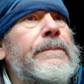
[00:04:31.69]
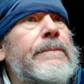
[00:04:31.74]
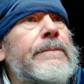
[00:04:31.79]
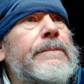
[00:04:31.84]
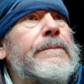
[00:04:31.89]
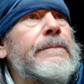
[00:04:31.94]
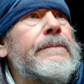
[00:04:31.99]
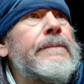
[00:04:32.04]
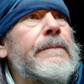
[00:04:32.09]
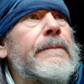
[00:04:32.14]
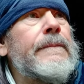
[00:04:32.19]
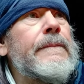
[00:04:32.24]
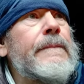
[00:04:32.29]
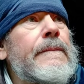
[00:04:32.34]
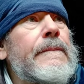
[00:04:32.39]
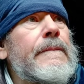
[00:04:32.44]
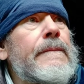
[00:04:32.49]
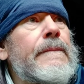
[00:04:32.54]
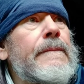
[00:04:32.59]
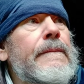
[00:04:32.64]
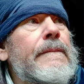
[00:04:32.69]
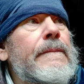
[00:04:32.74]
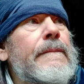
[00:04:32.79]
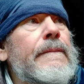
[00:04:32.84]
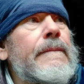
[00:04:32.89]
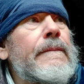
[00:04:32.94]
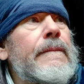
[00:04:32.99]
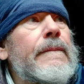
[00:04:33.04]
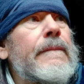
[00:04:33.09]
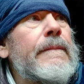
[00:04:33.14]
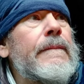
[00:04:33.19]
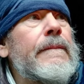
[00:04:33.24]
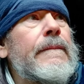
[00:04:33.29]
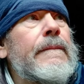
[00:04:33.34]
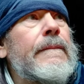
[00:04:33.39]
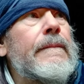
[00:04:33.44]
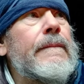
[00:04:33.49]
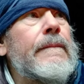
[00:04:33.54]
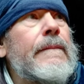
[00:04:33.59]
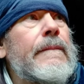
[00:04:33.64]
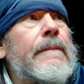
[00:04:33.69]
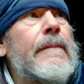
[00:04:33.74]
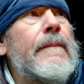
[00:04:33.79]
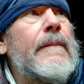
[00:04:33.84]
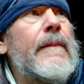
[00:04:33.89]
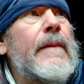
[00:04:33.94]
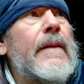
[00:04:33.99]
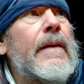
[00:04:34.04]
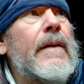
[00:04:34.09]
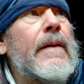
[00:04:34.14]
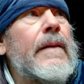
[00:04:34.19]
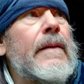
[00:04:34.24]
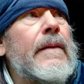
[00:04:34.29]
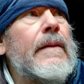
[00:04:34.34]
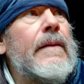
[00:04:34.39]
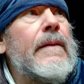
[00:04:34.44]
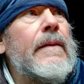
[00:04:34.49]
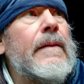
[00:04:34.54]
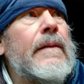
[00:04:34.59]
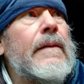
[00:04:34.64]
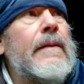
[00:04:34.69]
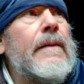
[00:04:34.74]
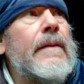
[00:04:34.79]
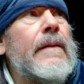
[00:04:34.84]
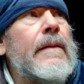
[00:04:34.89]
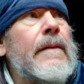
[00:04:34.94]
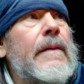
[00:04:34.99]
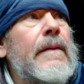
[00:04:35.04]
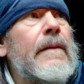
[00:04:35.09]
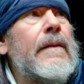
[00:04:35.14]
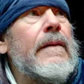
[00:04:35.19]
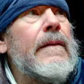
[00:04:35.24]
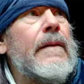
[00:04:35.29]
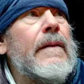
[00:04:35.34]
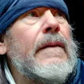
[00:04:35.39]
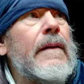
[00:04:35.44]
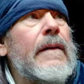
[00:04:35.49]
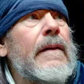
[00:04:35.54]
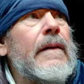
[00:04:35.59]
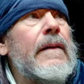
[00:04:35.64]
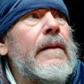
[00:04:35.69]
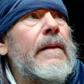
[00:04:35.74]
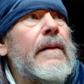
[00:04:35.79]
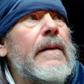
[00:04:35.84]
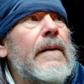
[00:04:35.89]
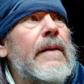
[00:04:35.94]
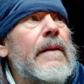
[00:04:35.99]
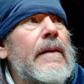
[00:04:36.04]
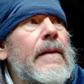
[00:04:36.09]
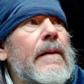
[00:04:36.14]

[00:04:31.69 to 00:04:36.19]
Nobody speaks.